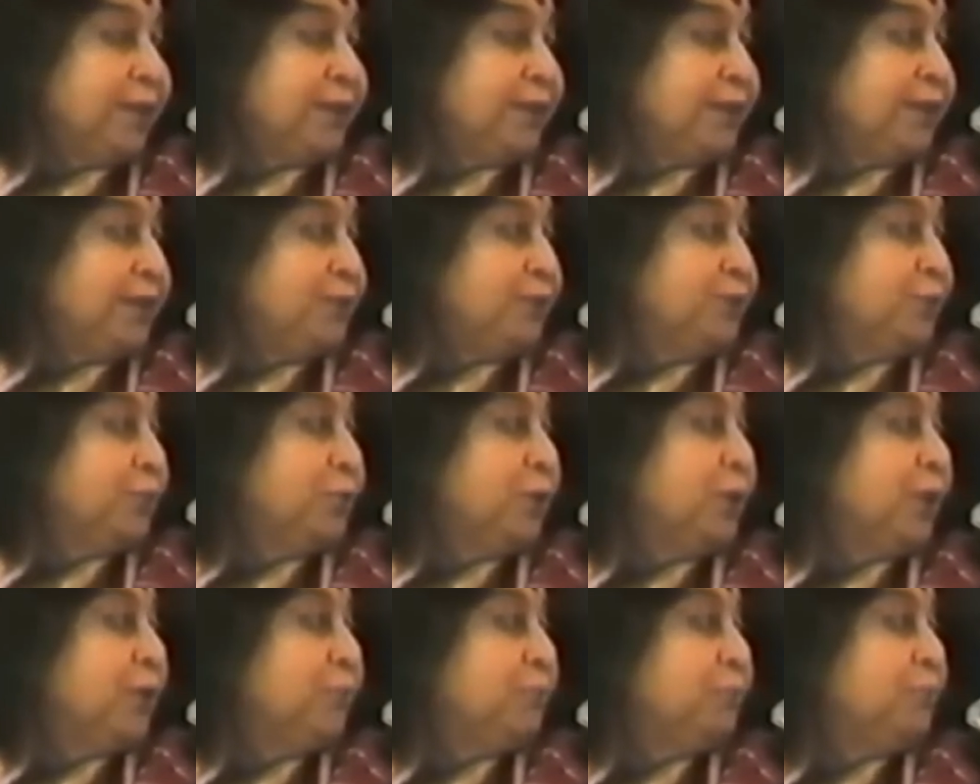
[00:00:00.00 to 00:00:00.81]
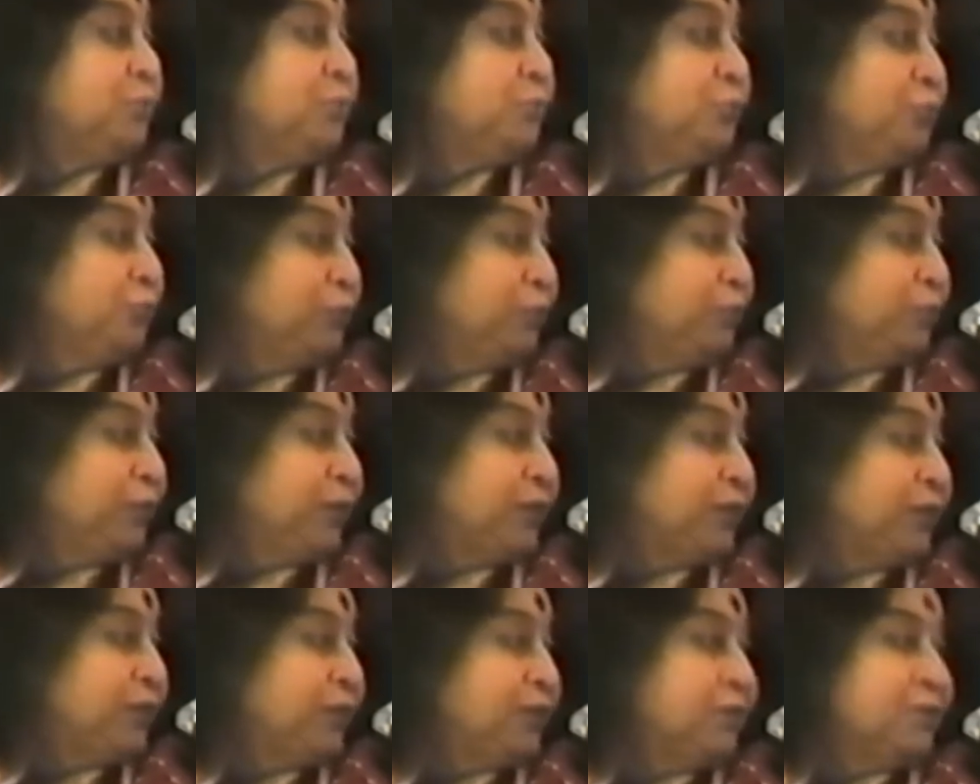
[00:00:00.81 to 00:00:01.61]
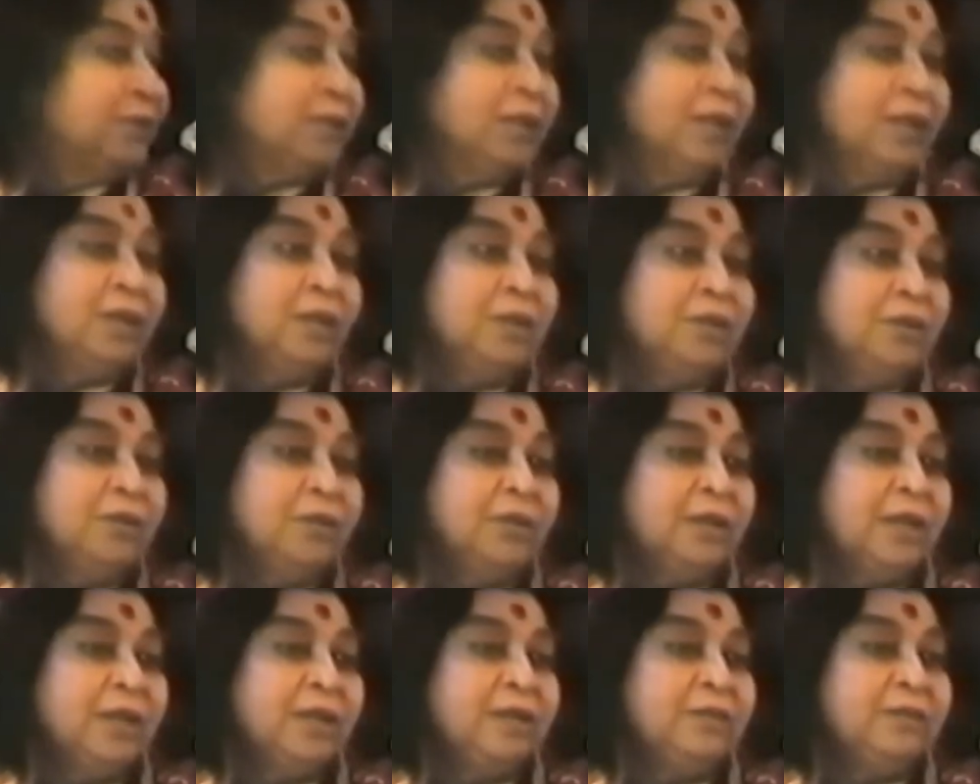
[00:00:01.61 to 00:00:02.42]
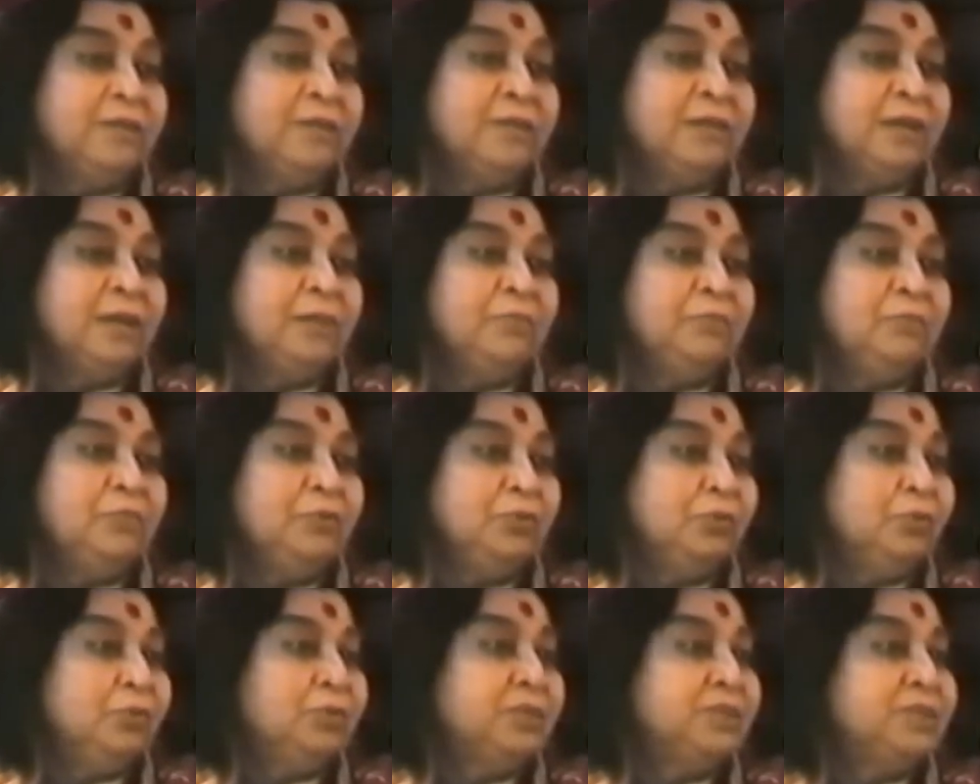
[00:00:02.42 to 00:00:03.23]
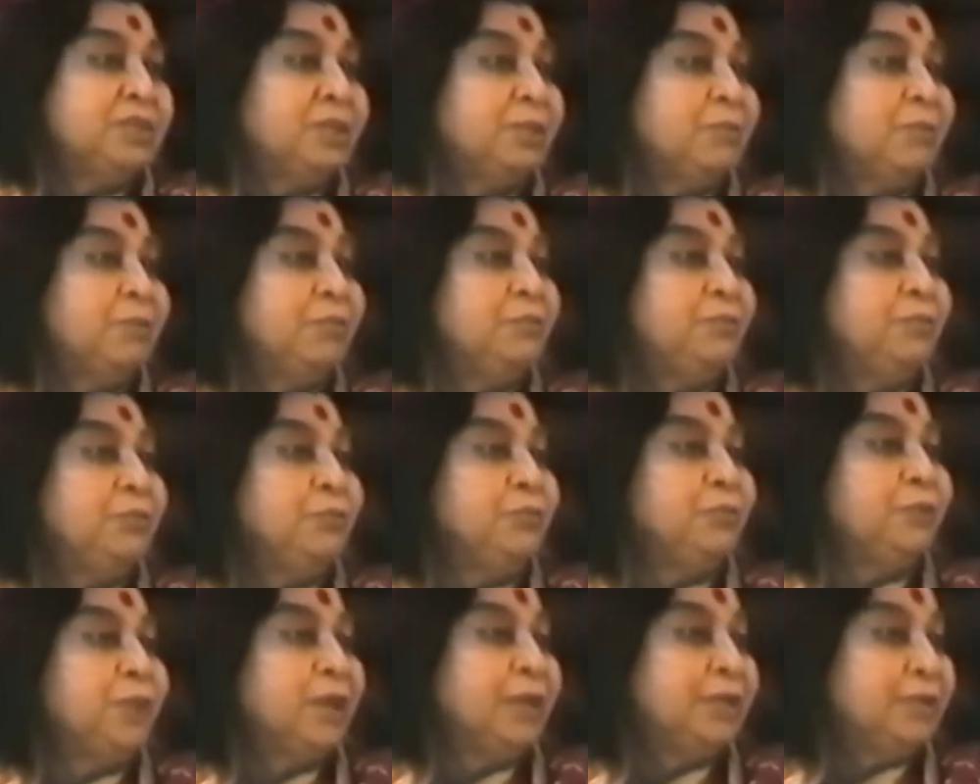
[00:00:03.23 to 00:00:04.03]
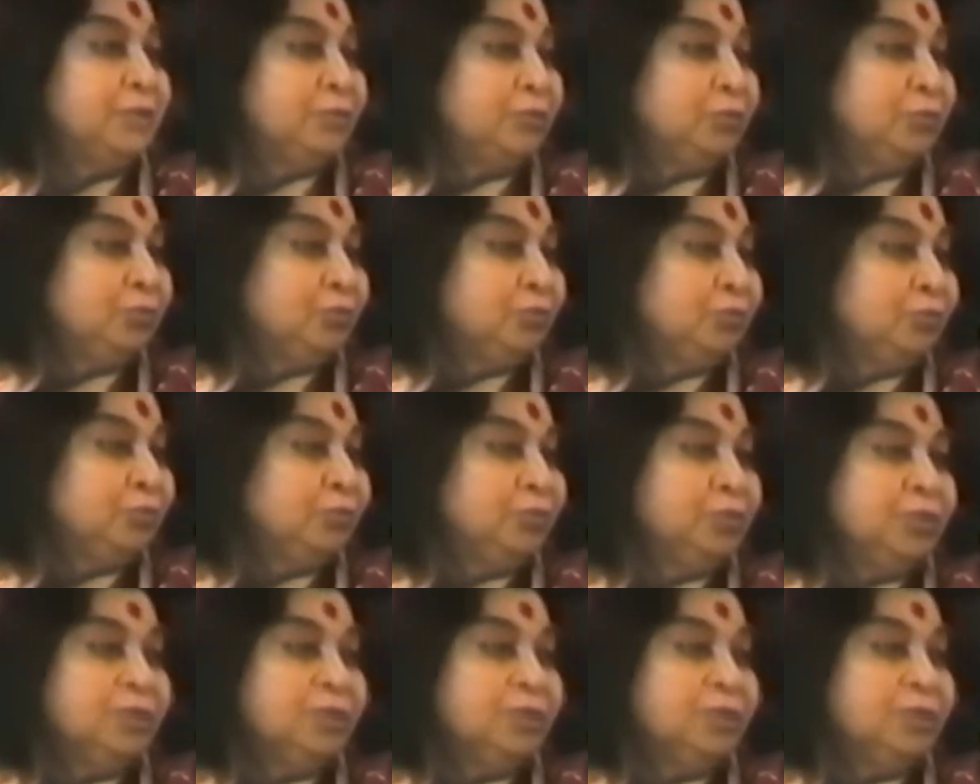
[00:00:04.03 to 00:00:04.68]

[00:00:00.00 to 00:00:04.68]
that you have to do, because I am told some of you had to